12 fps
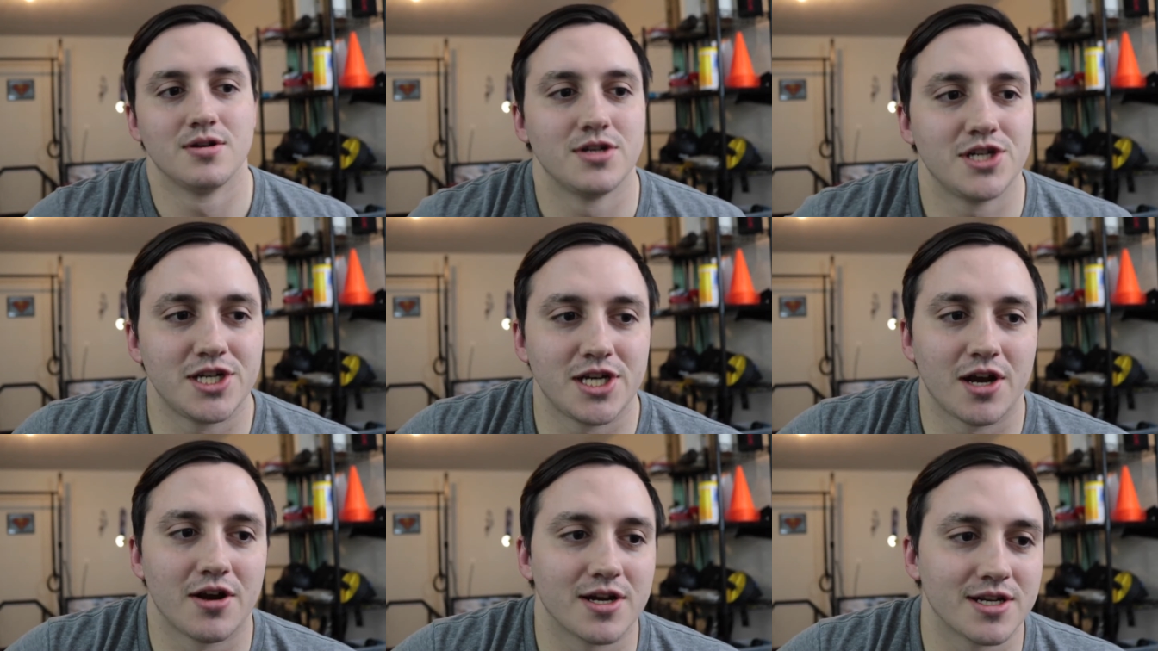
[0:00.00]

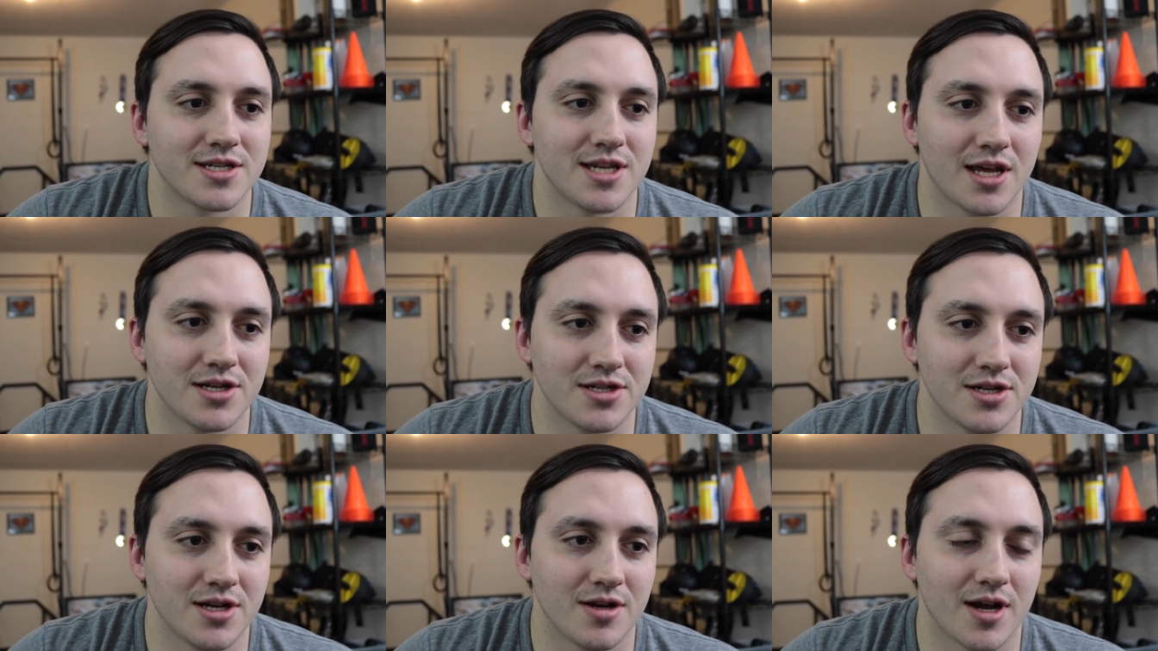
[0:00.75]
sharing
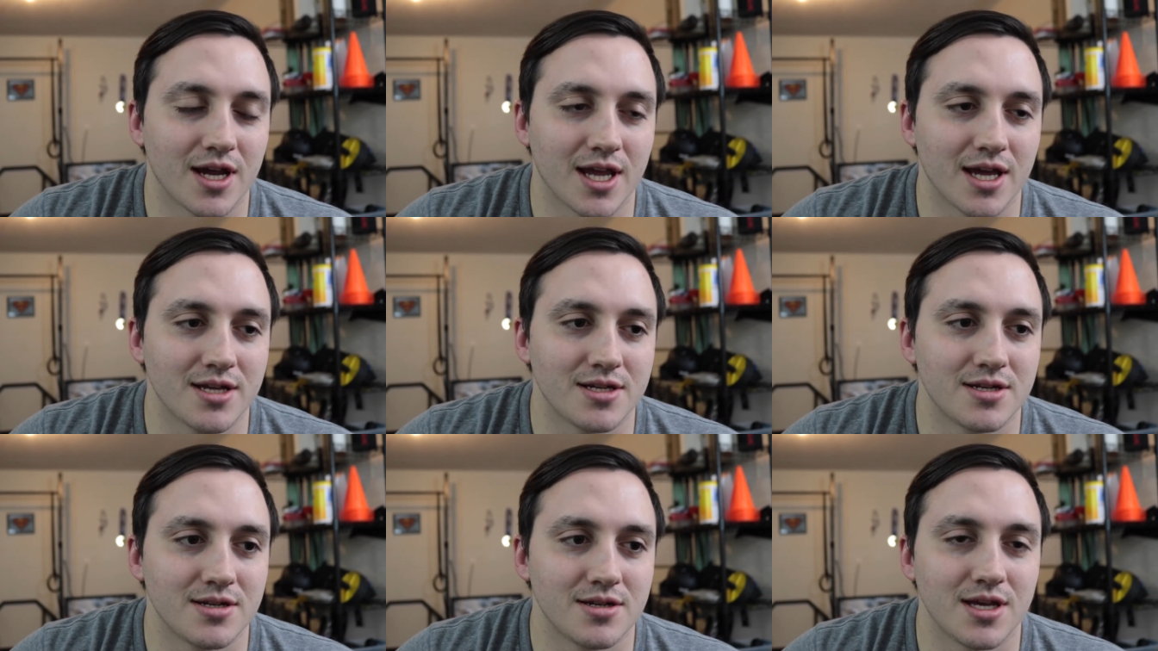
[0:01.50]
session here, I
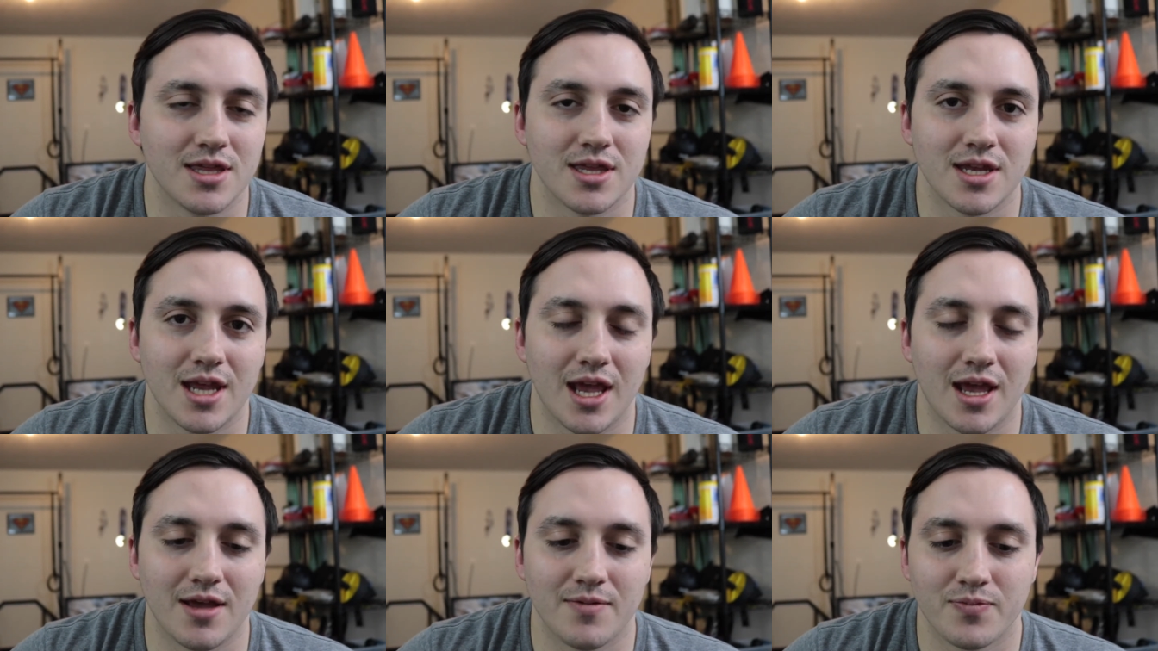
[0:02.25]
guess, to end the
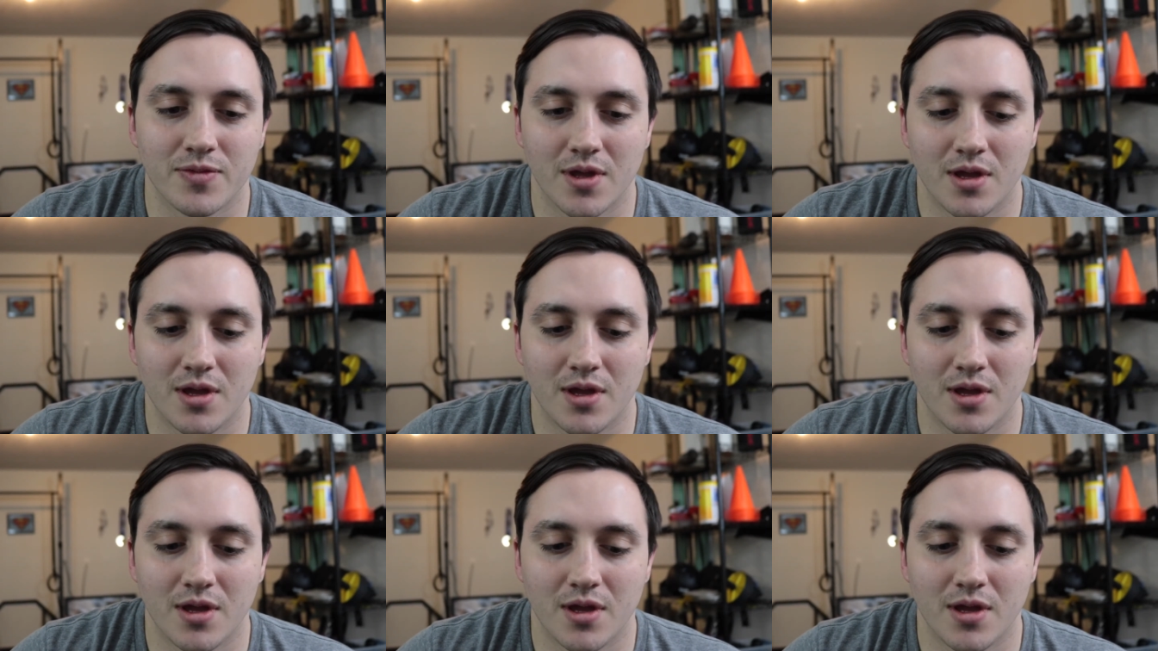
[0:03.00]
day.